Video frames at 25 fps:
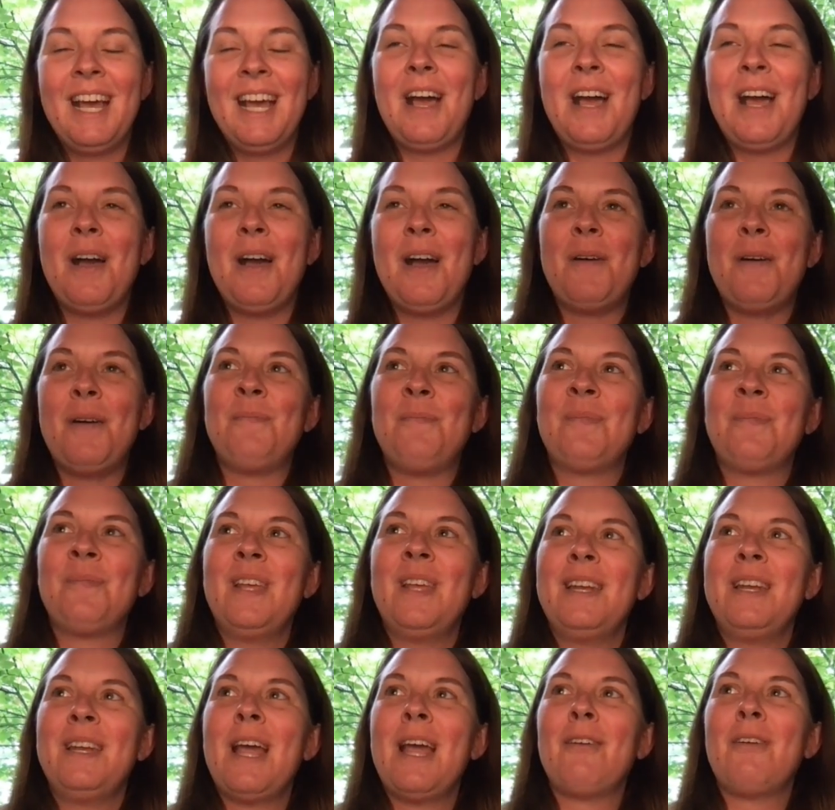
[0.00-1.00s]
Um,
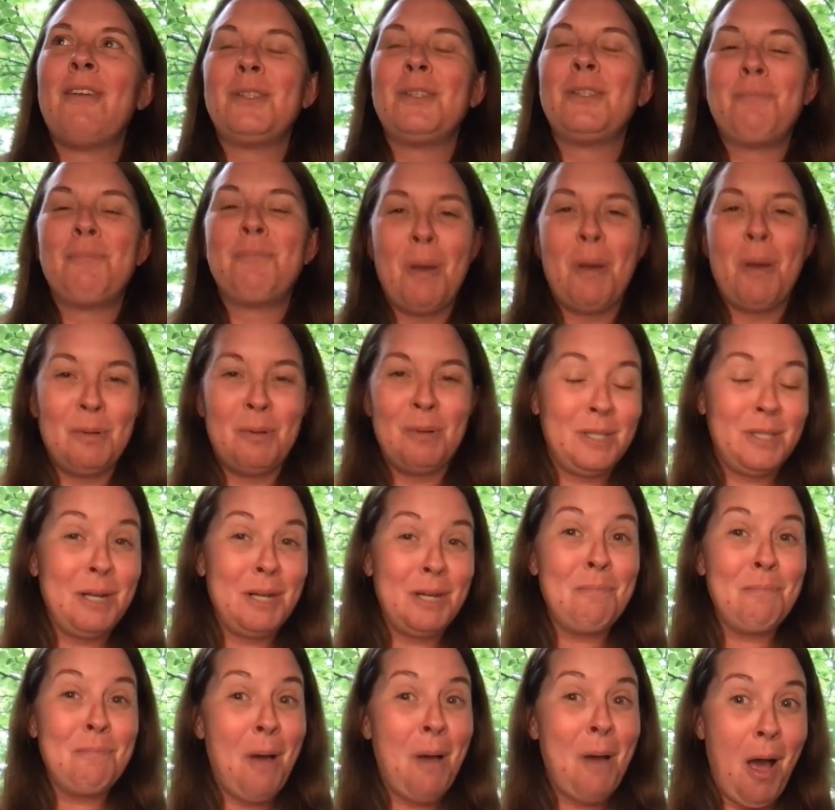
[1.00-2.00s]
now, this bubble
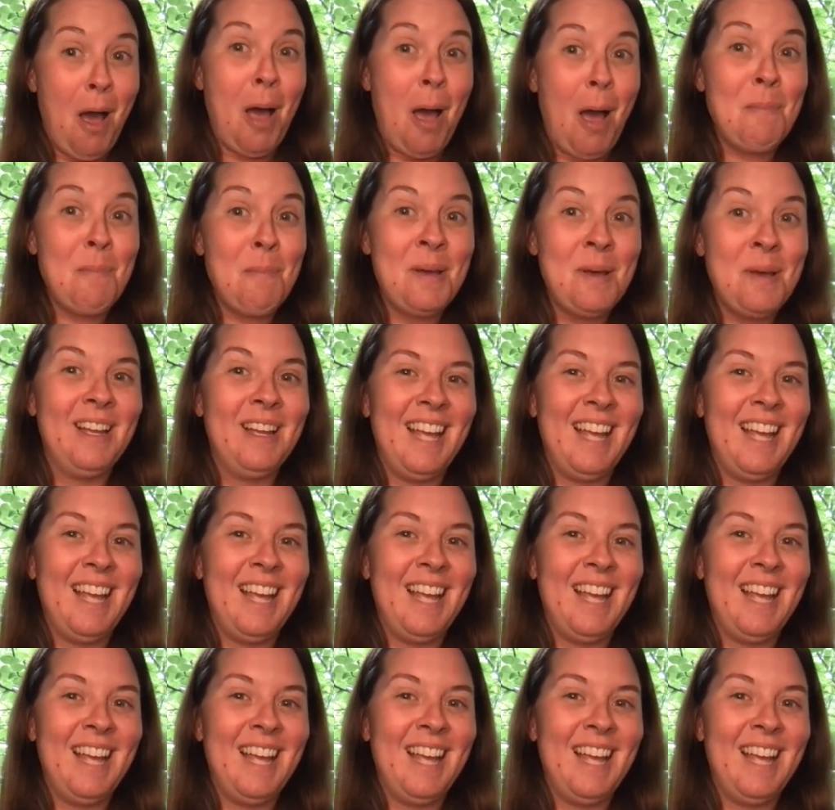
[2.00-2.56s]
did pop,